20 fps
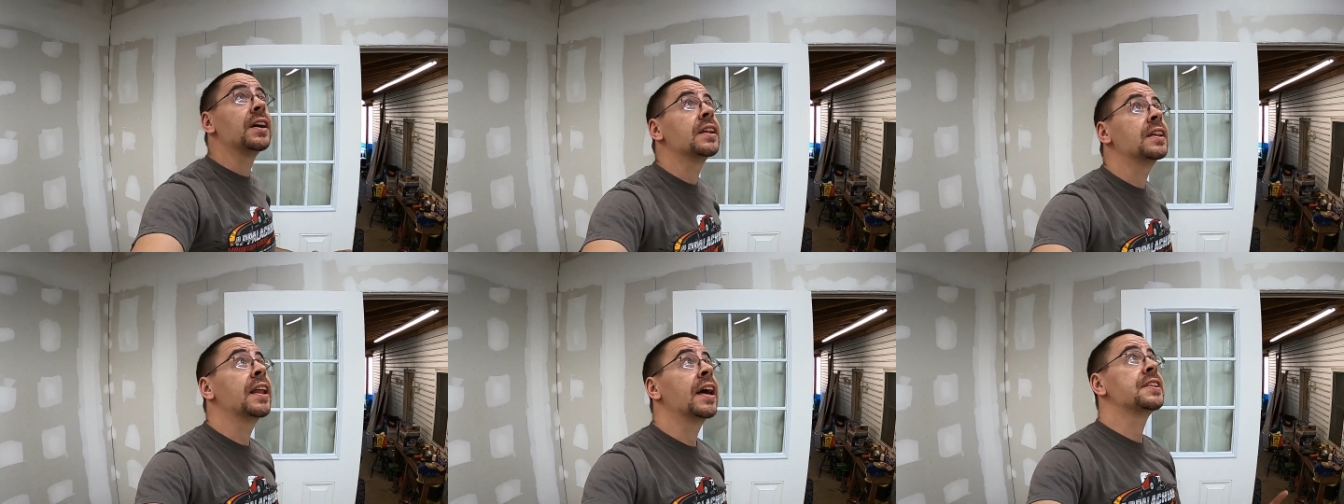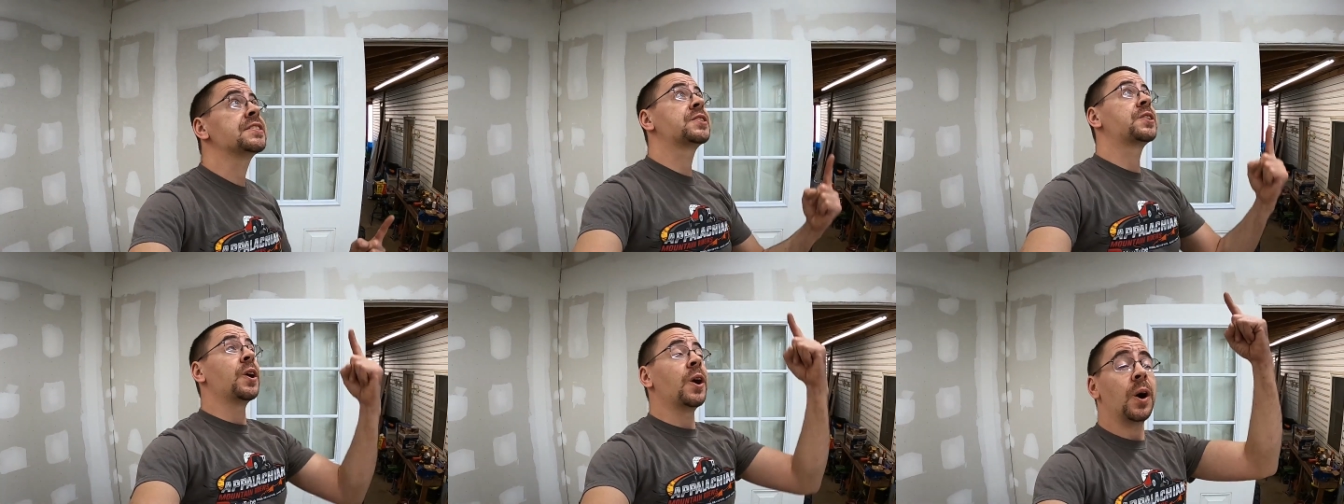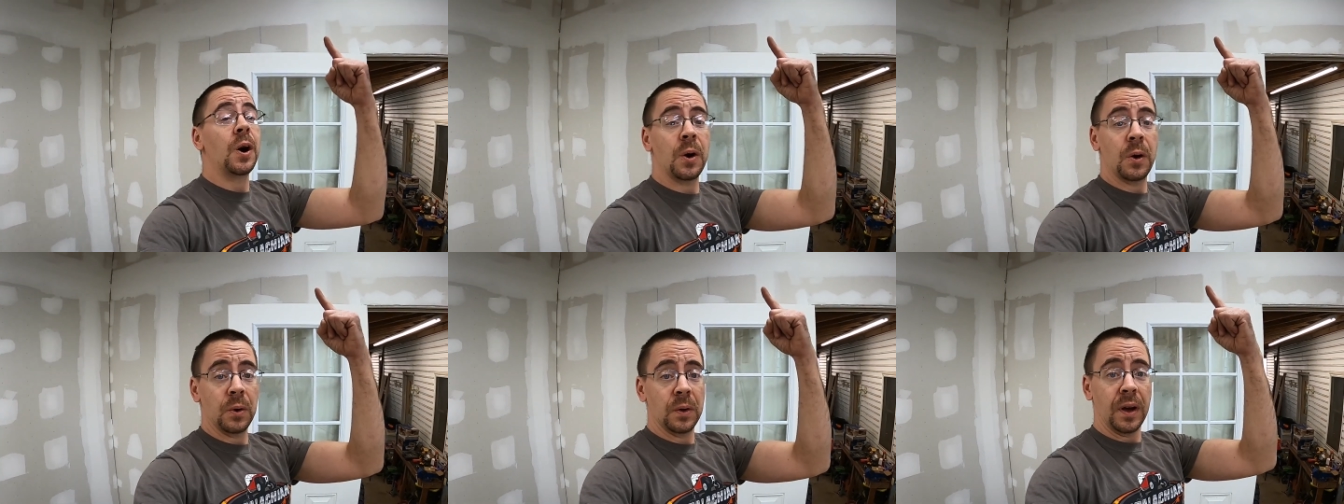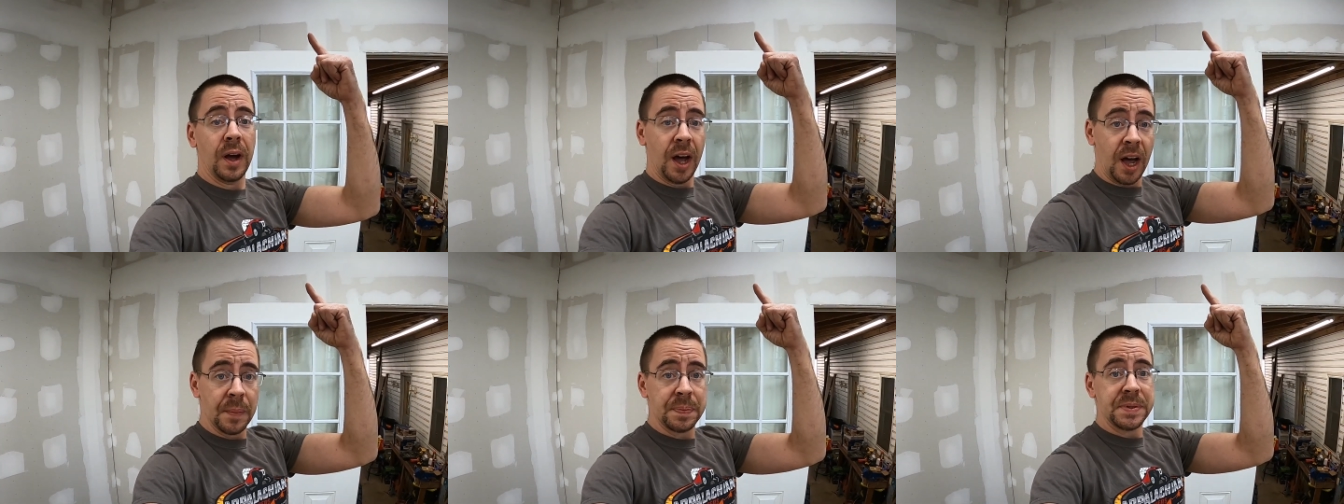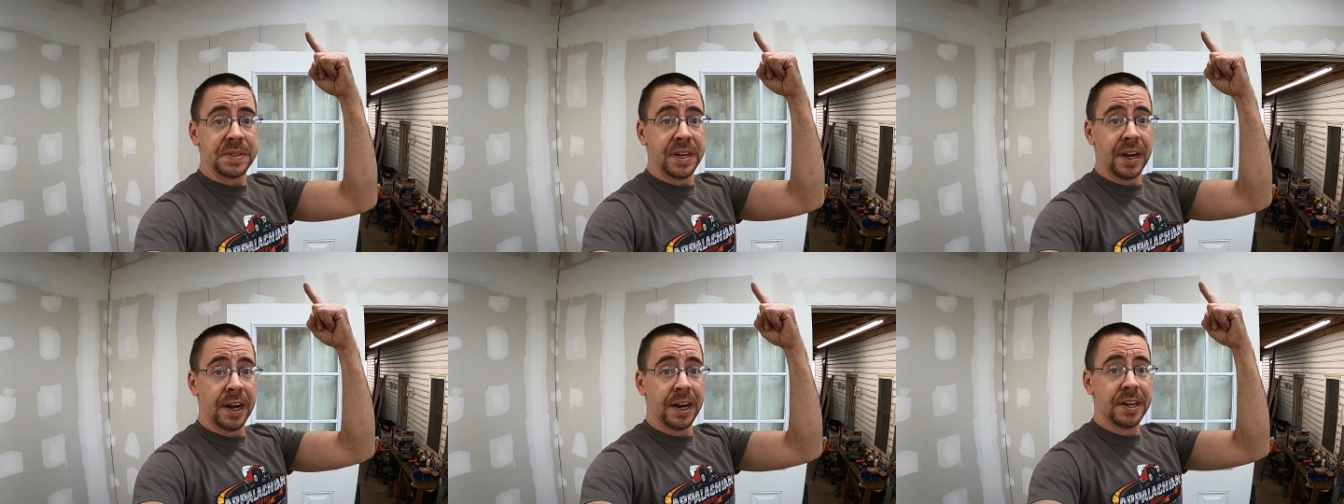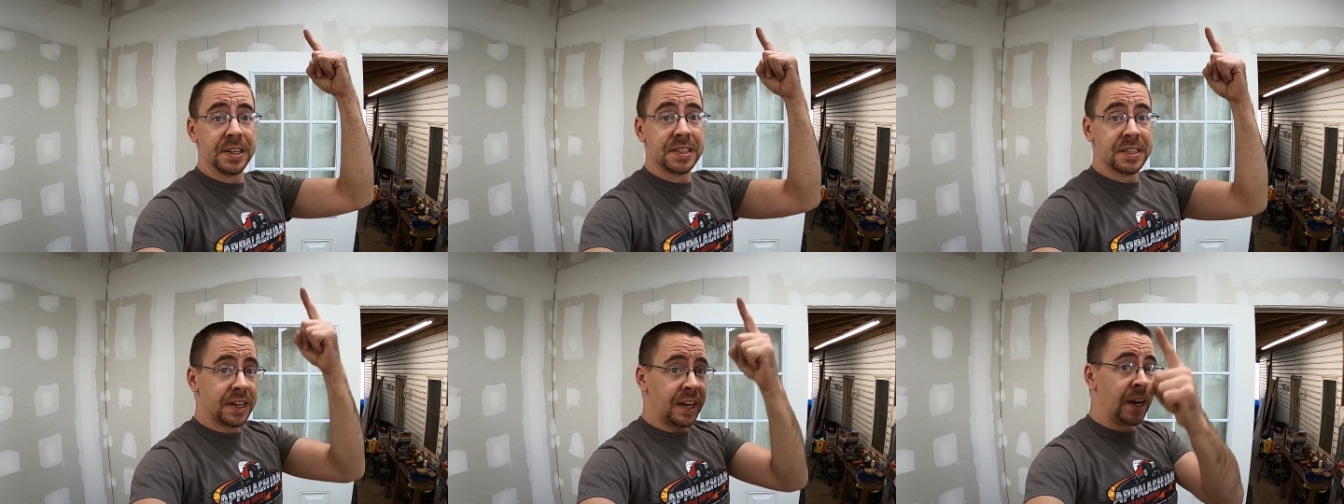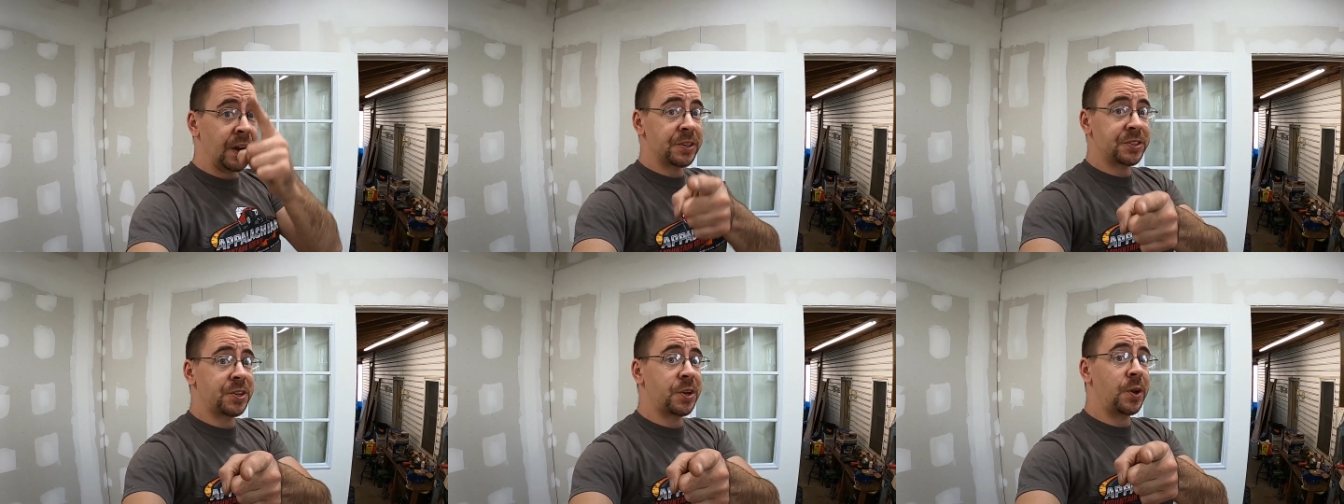Let's go upstairs
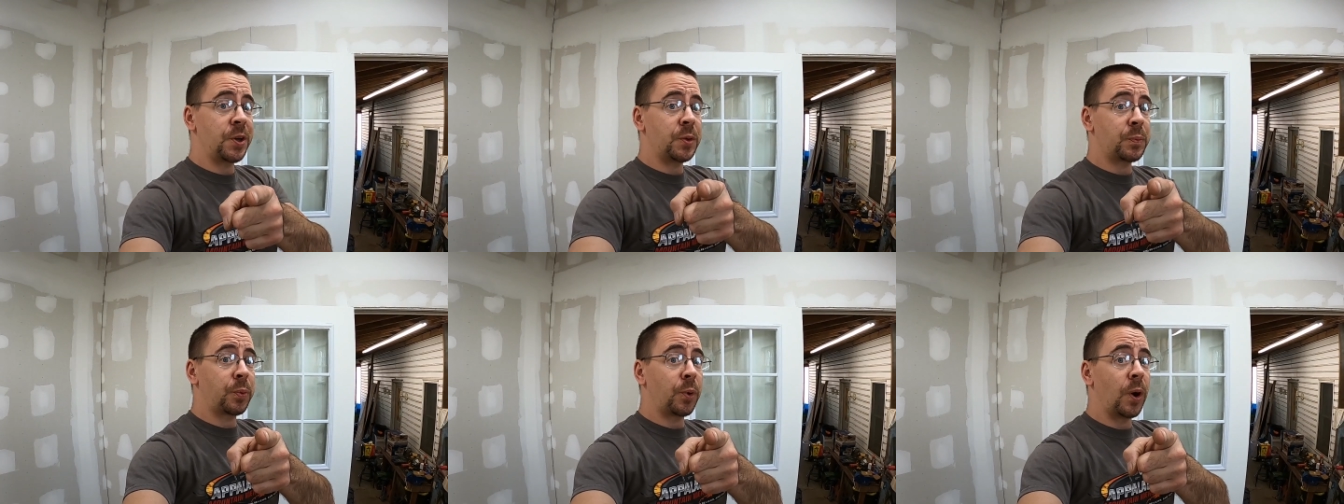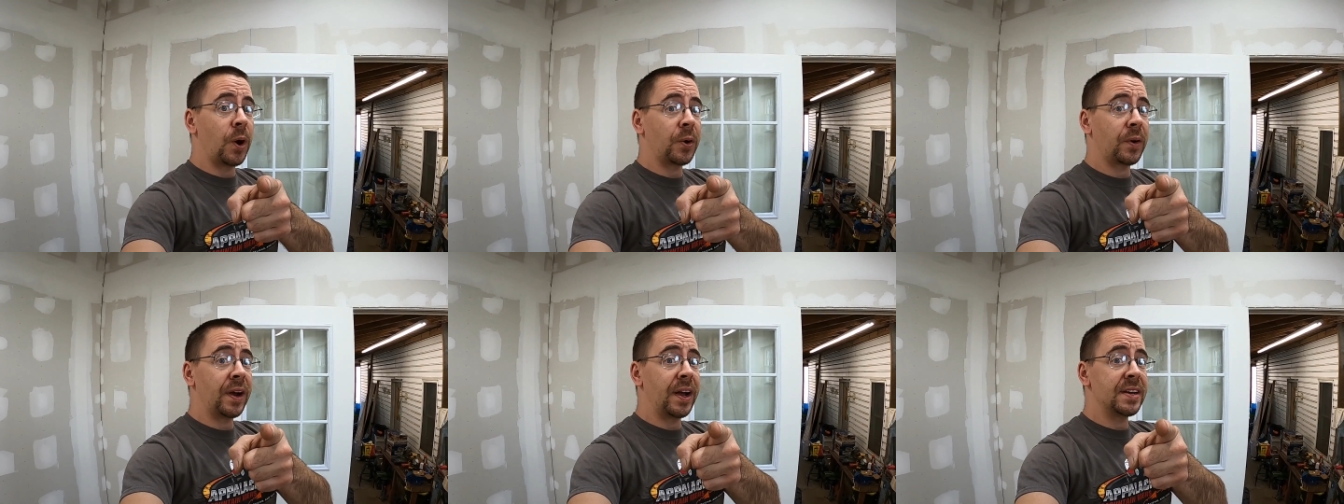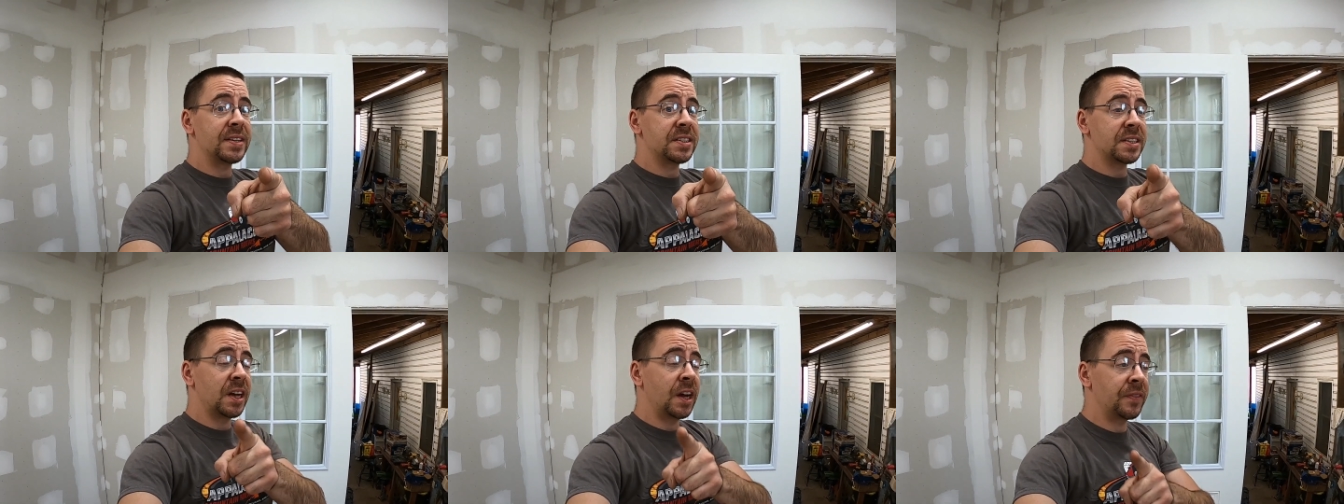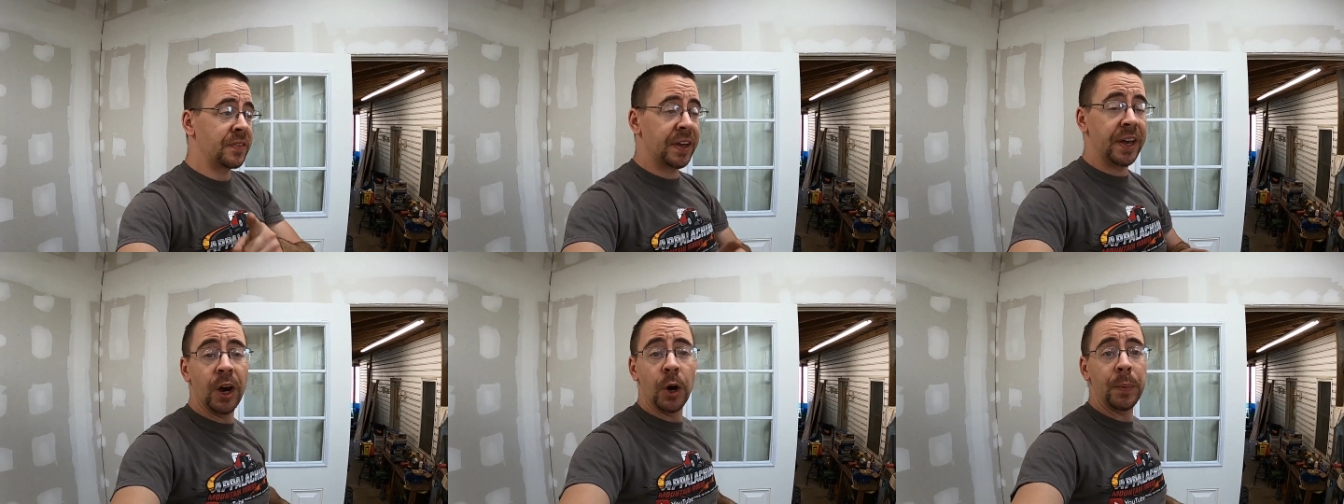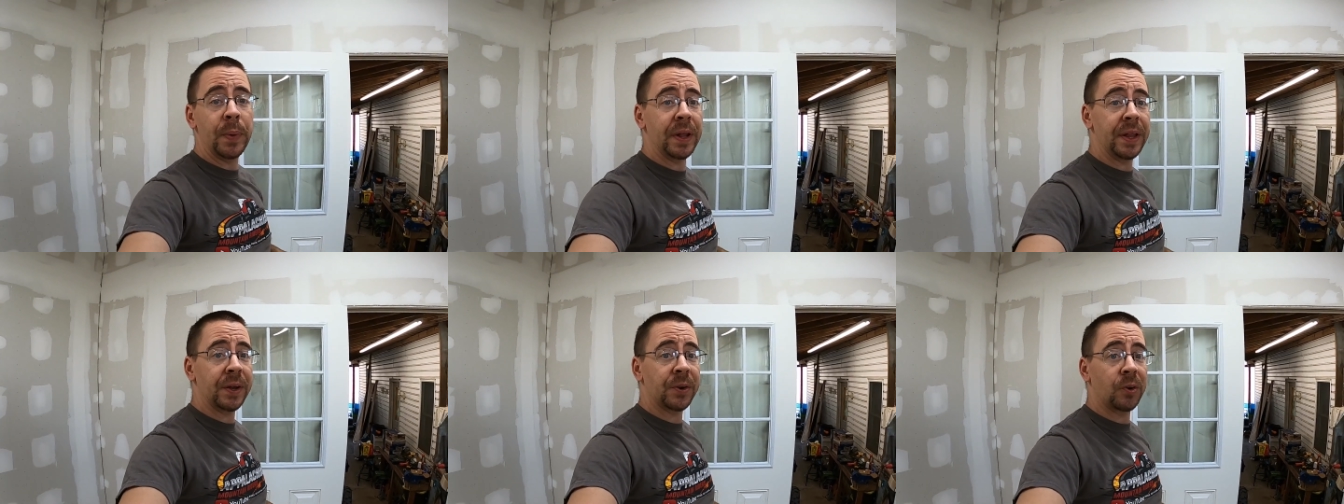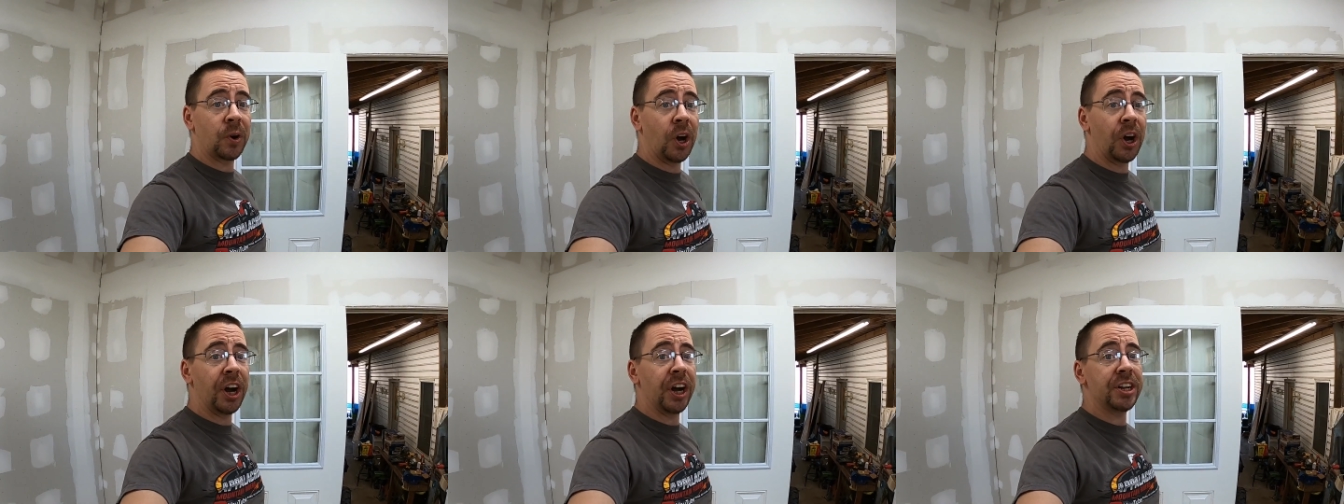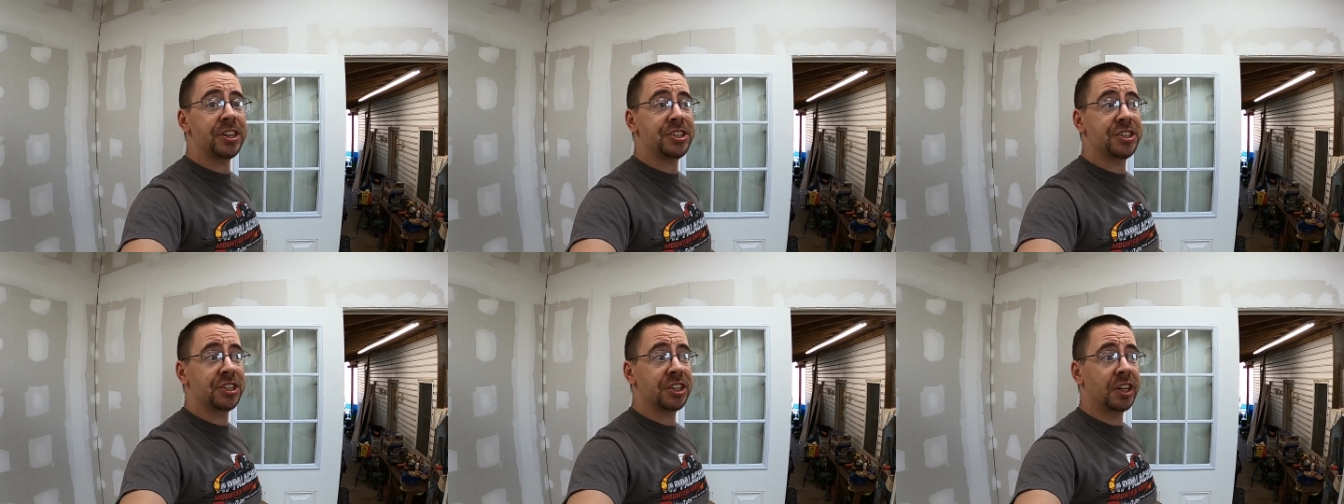and I'll show you the progress of the Hillbilly
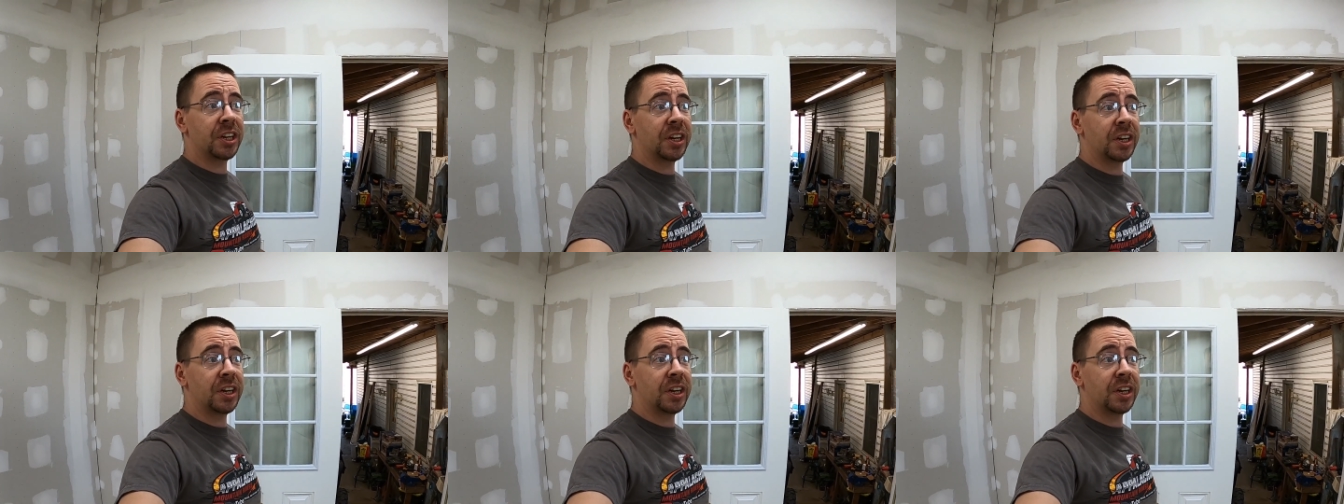Garage